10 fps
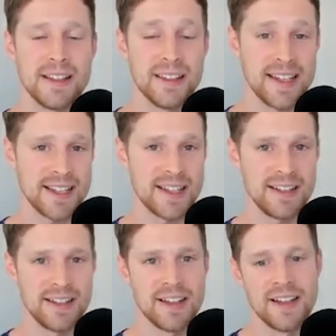
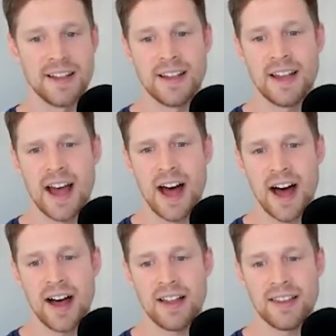listed,
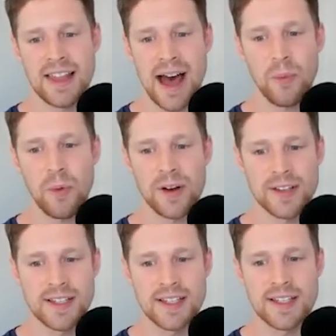that
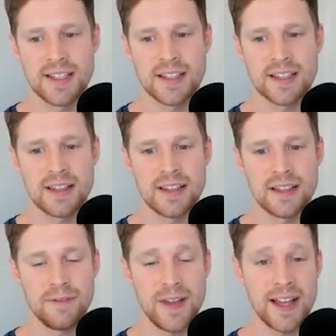was
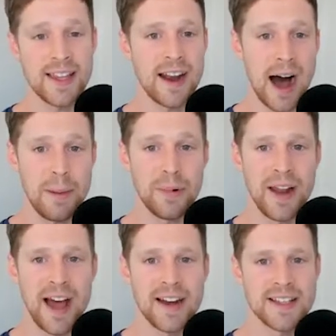the figure that I
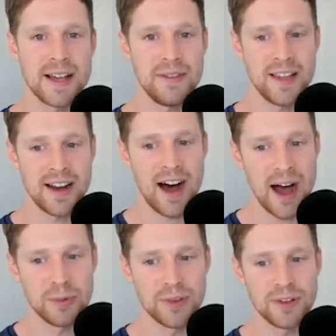put out as something that
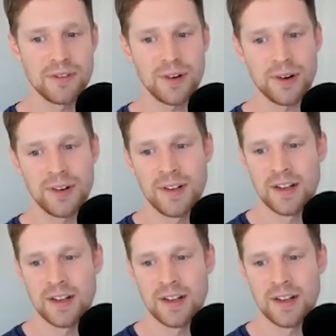I would look for.